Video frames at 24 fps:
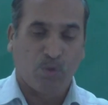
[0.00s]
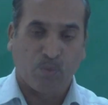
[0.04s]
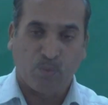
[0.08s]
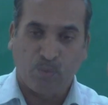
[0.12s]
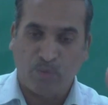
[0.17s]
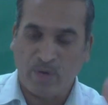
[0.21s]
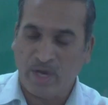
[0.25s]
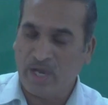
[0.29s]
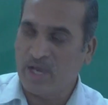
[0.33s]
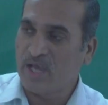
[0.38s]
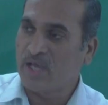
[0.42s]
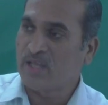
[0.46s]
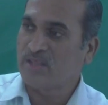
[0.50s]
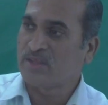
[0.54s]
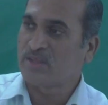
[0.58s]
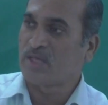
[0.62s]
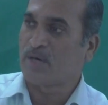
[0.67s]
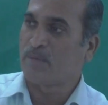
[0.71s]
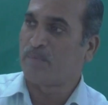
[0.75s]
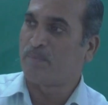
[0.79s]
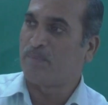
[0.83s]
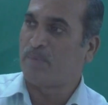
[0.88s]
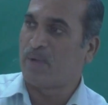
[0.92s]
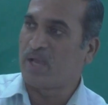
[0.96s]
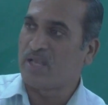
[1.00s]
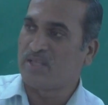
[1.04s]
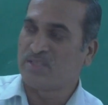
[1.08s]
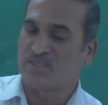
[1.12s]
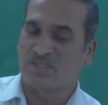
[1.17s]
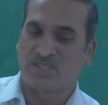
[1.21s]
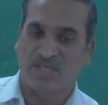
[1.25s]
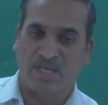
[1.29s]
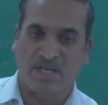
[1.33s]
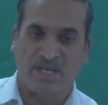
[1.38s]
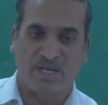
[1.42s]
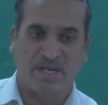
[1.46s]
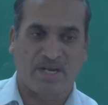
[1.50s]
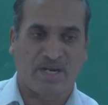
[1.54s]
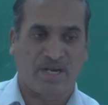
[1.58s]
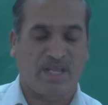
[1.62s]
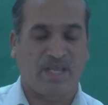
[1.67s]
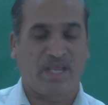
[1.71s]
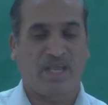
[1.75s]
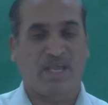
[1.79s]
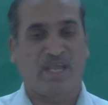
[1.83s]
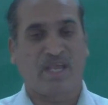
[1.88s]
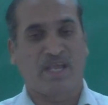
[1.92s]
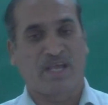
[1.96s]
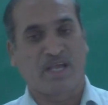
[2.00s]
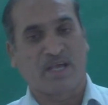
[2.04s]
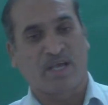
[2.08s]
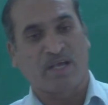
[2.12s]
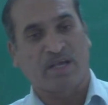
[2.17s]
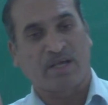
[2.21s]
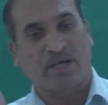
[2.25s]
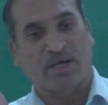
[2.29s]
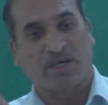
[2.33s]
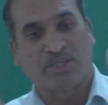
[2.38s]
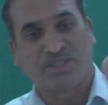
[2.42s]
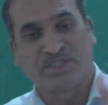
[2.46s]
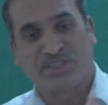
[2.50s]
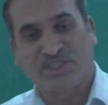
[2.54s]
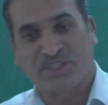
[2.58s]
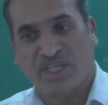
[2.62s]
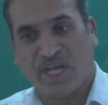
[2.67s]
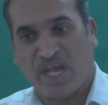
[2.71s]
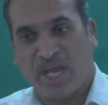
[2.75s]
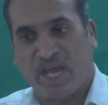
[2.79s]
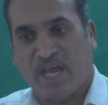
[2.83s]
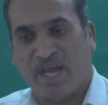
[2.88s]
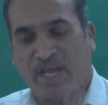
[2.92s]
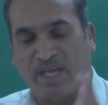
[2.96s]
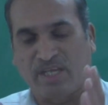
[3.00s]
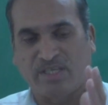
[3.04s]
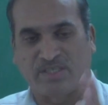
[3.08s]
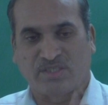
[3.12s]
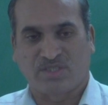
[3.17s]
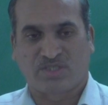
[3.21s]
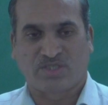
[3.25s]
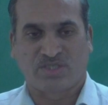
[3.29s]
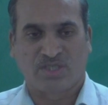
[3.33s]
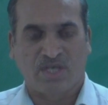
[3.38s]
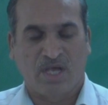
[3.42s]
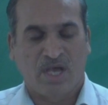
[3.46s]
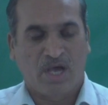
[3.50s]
when the benzene ring contains